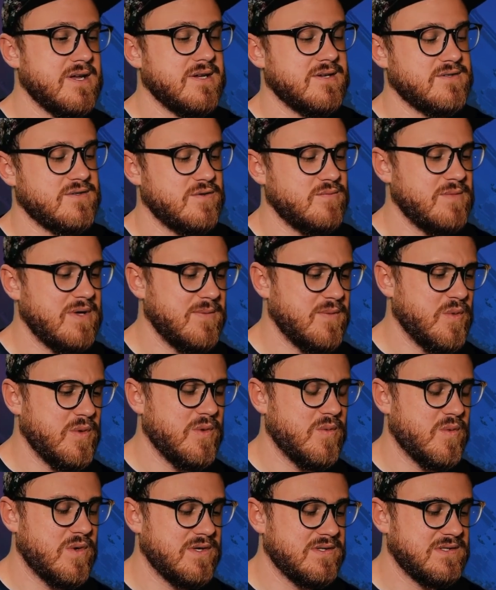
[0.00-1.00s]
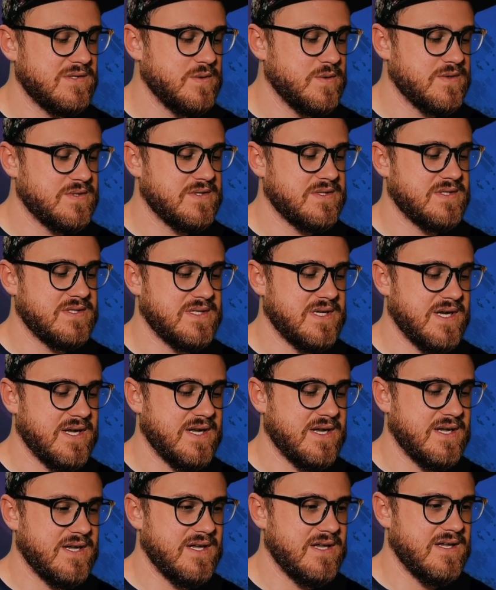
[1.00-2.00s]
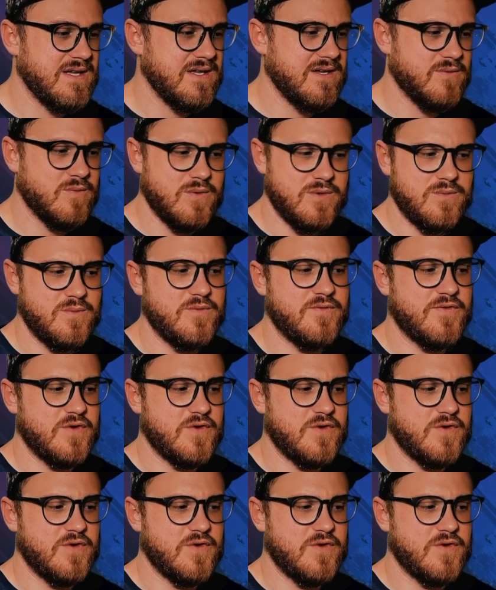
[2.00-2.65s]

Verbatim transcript: So maybe we want to say, well,